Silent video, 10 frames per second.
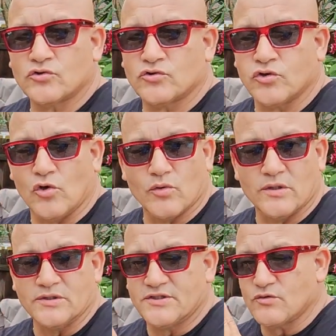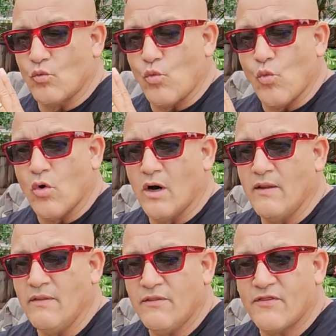towards
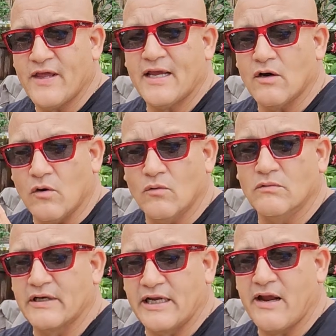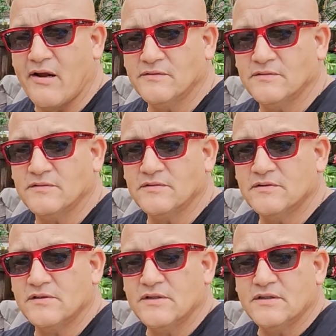one thing only
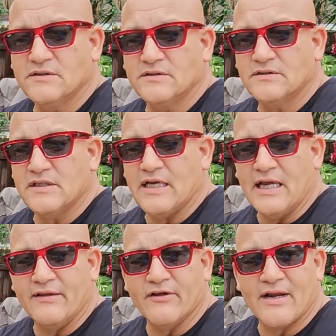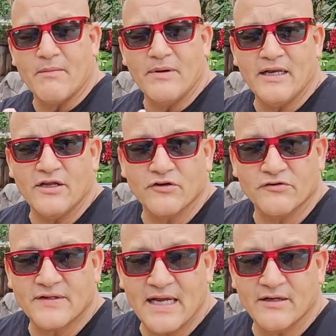and they're not meeting your
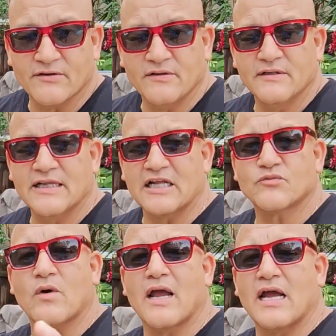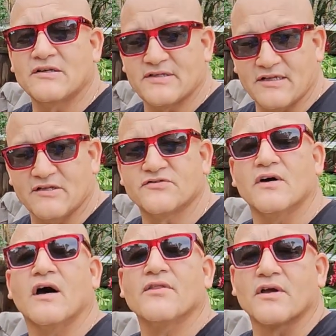standard, that's why I say there's
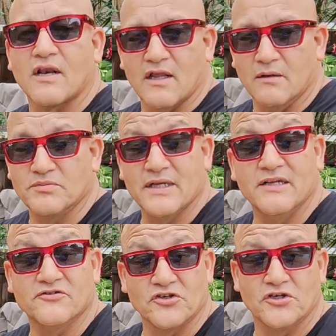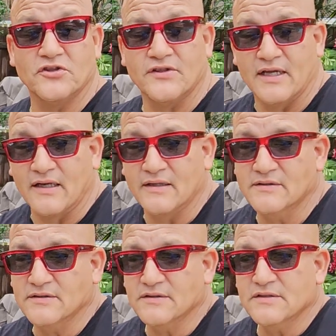other clubs, and it's a good thing.
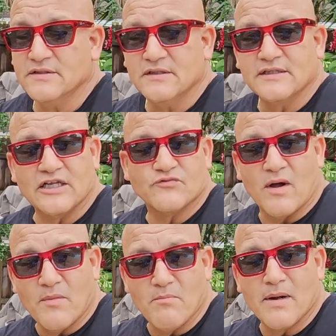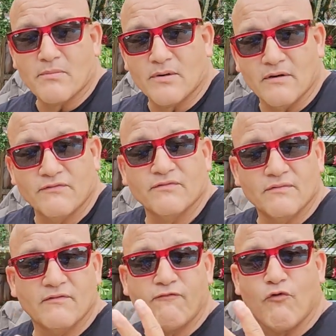That's why I'm a member of
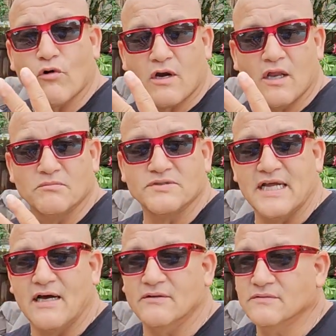4 clubs now.